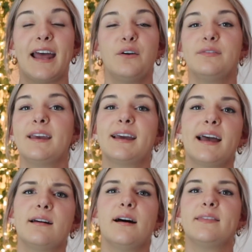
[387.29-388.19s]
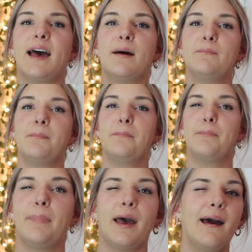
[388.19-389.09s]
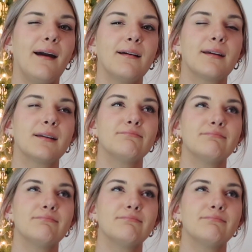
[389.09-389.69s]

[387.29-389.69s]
don't think I got that back.